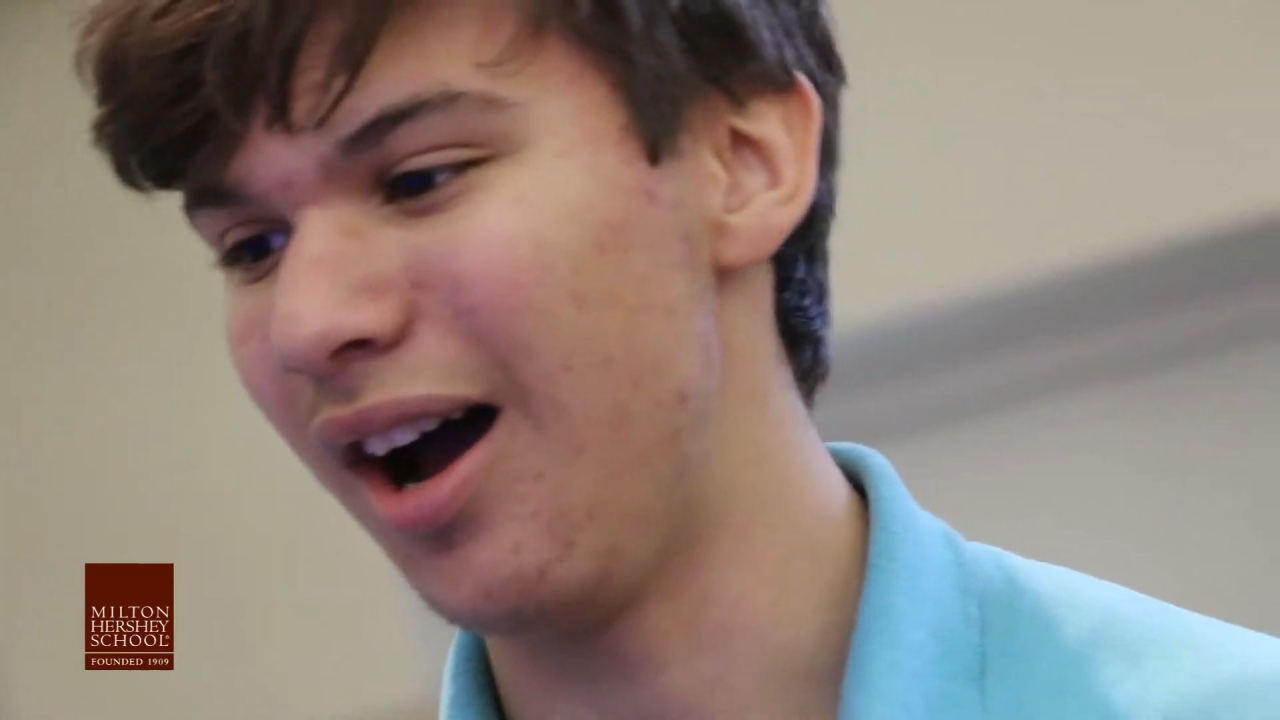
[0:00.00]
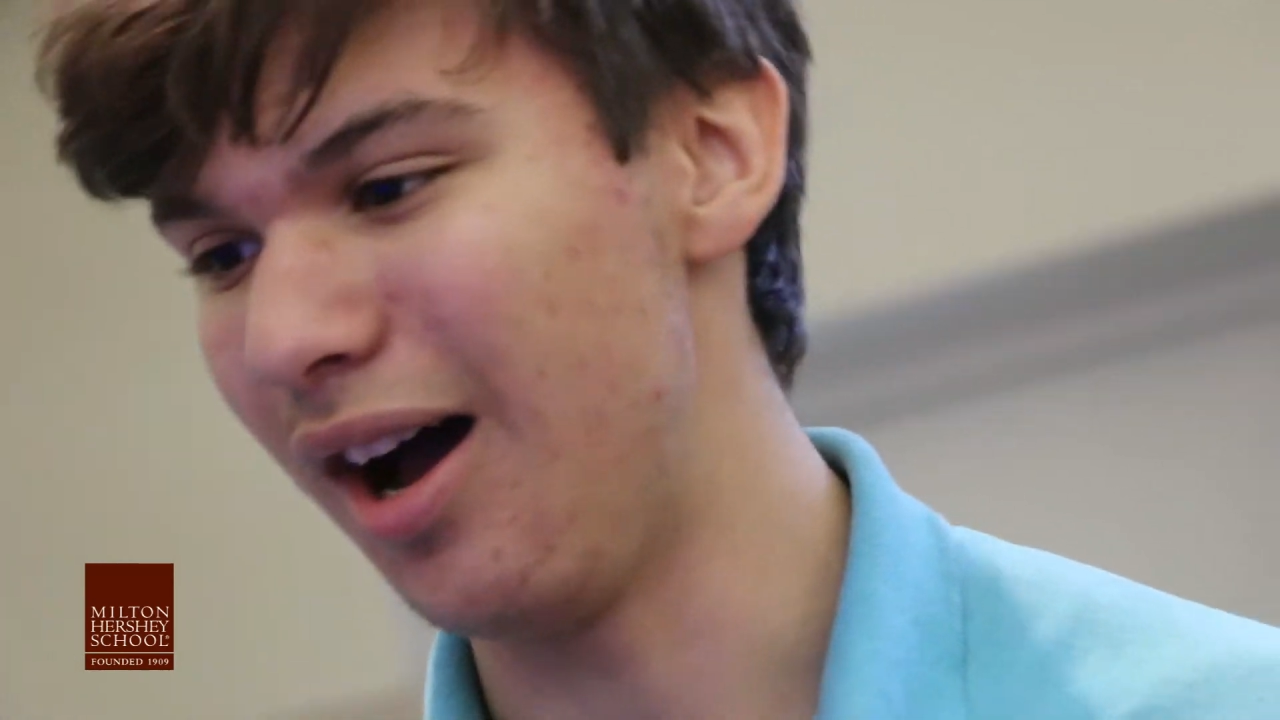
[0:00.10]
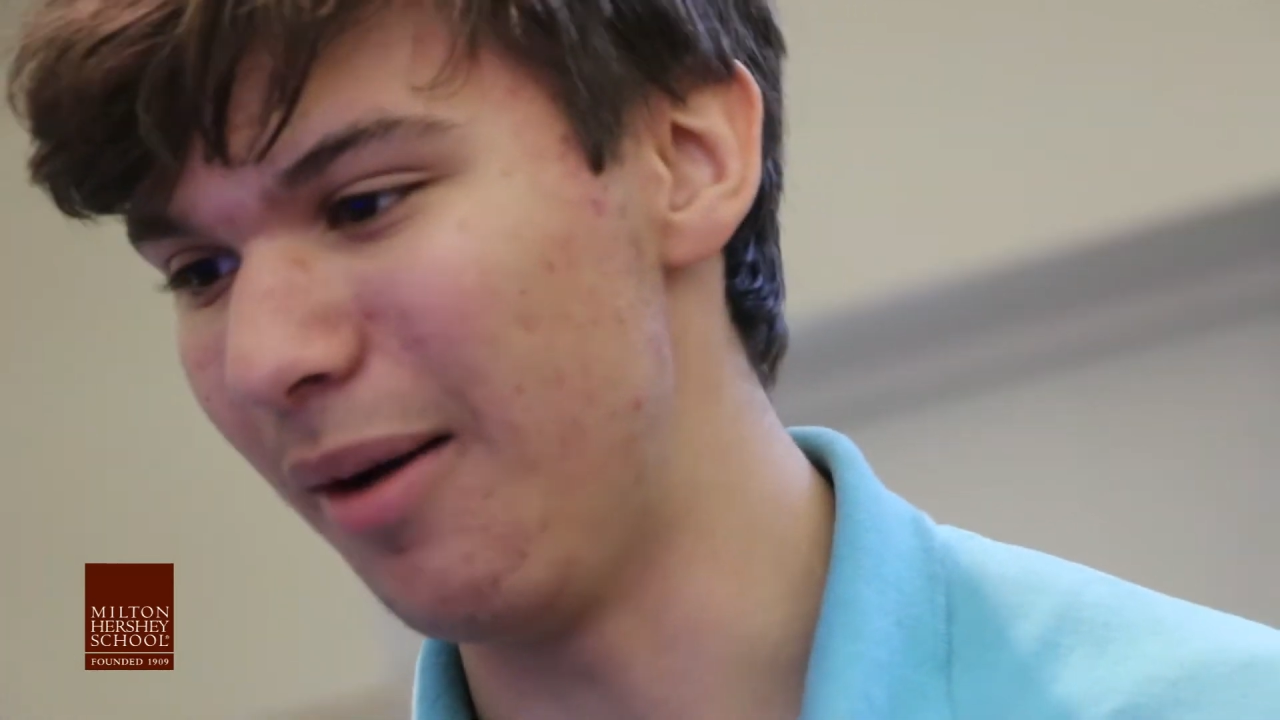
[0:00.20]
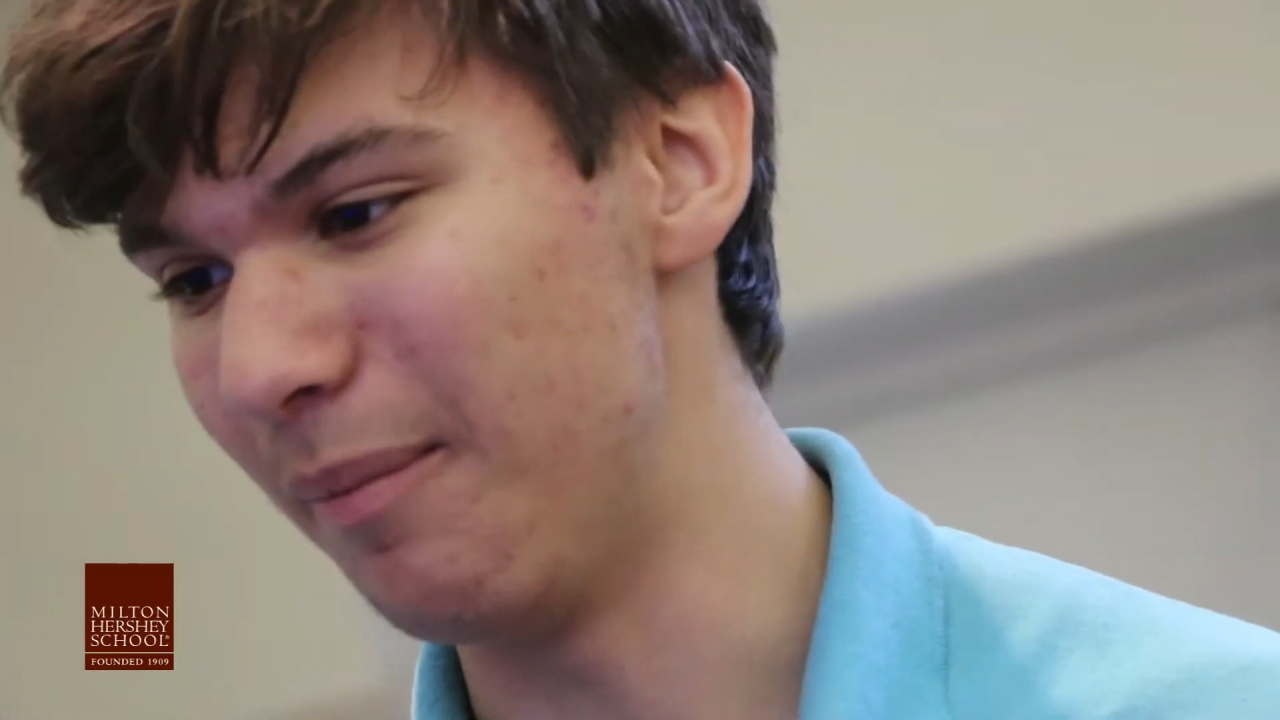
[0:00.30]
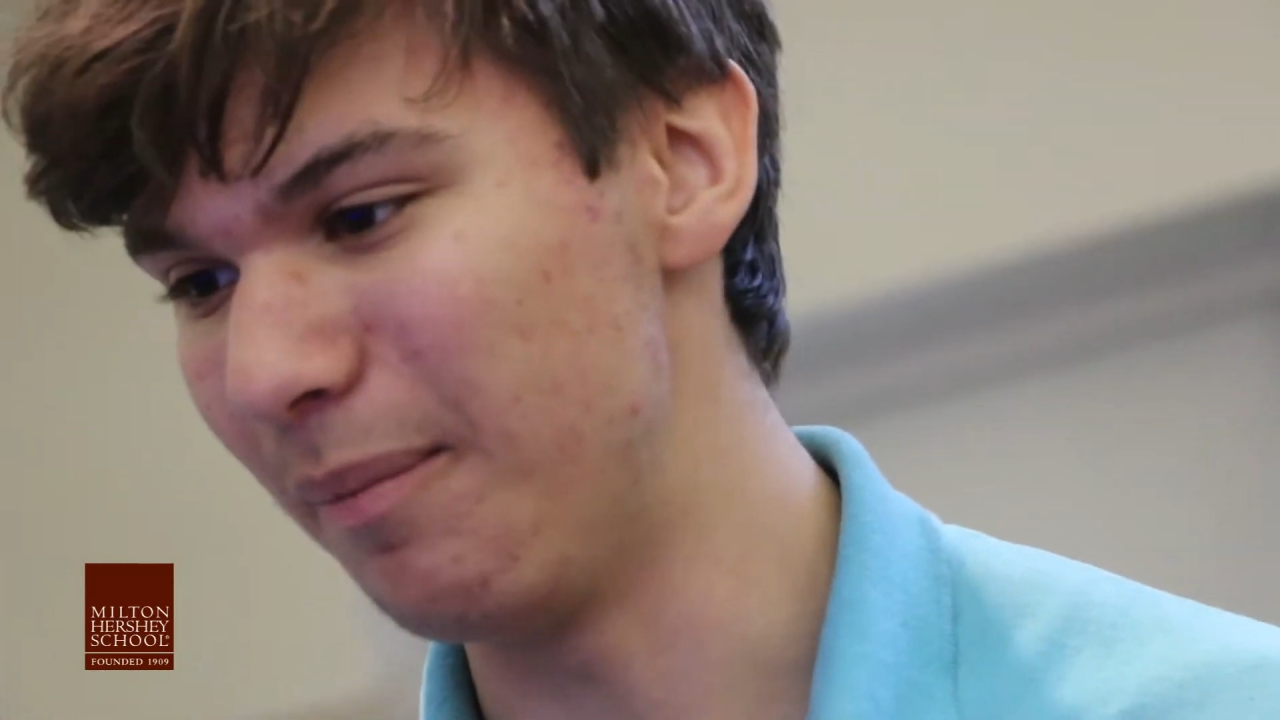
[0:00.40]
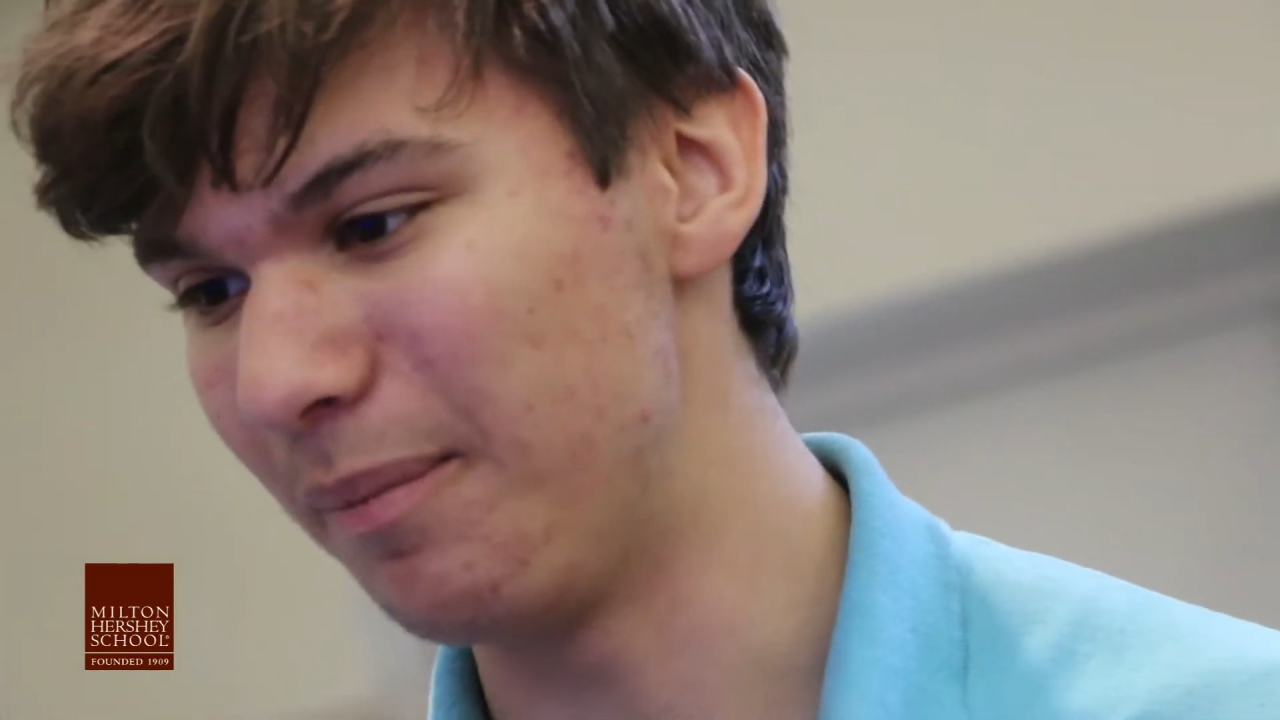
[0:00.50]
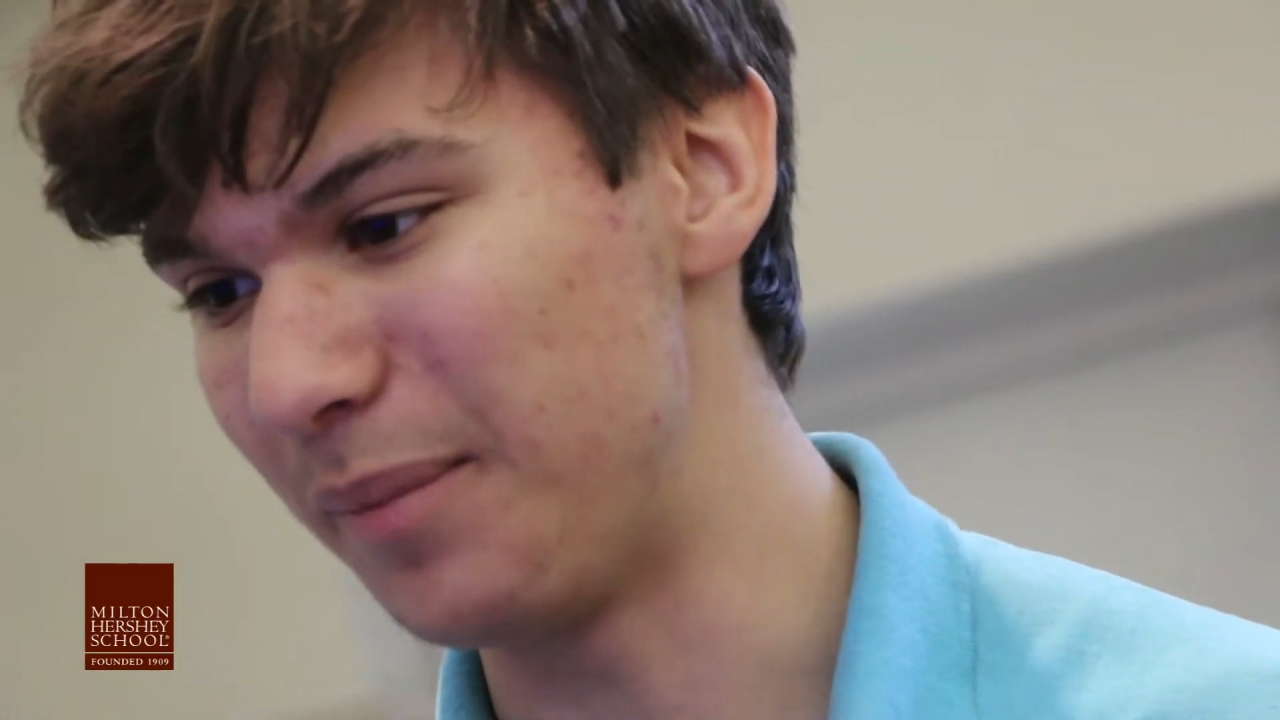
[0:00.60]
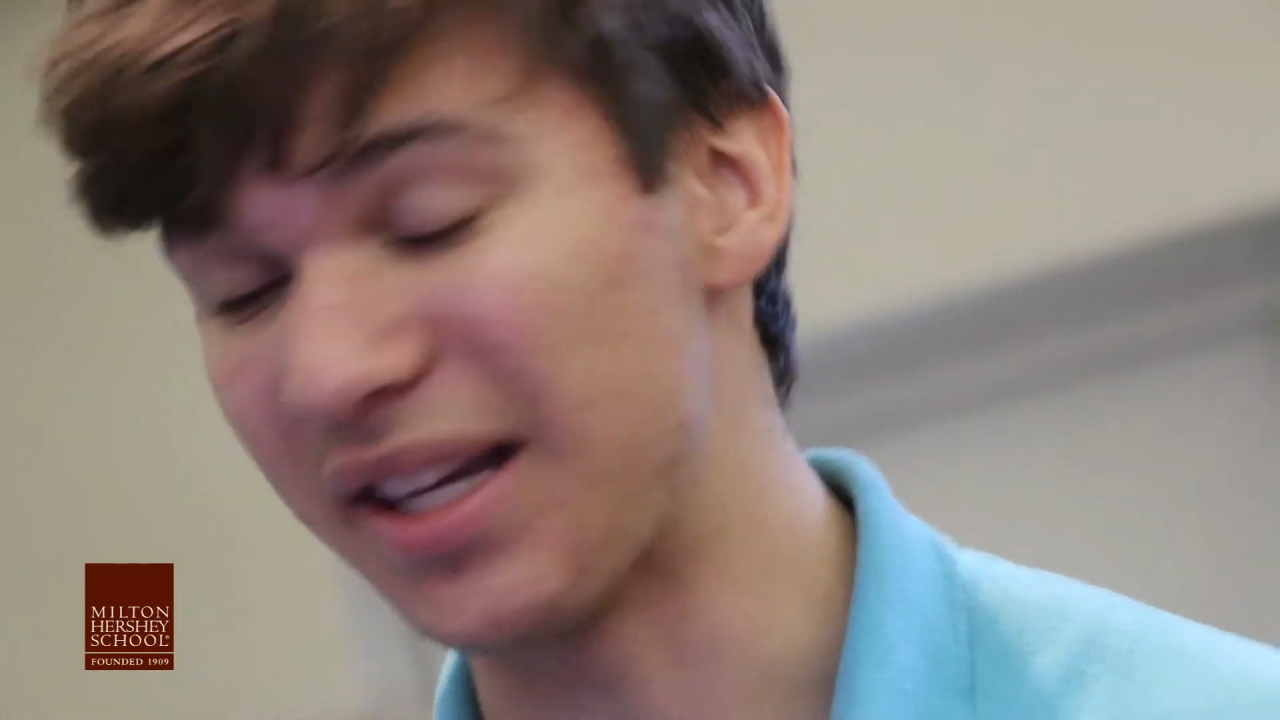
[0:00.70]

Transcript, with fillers: Um,